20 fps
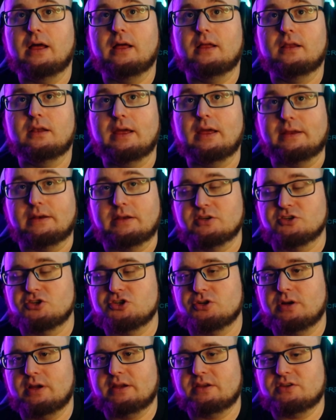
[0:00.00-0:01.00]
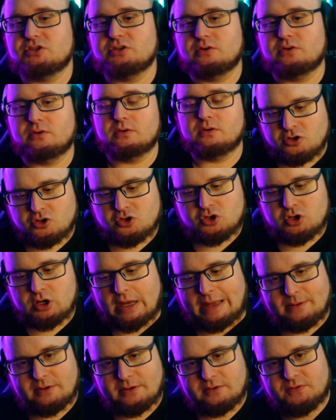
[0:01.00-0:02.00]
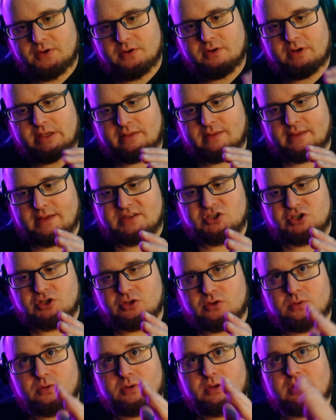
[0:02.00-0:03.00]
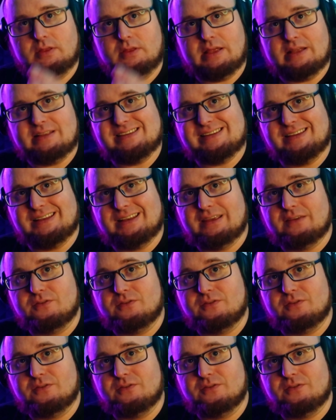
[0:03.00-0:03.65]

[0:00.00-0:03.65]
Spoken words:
Lightning Strike. So Tribal Fury lets it,